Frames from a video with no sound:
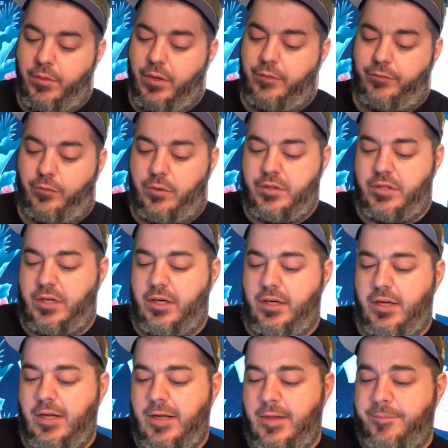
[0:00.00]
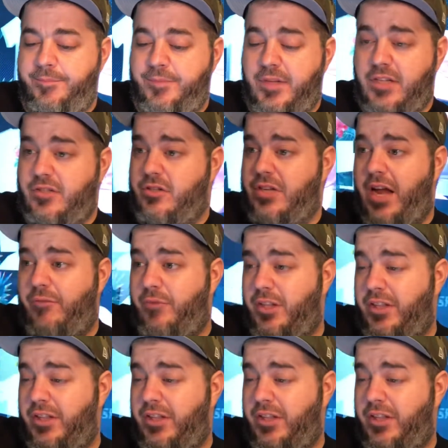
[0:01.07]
unfortunate because there's not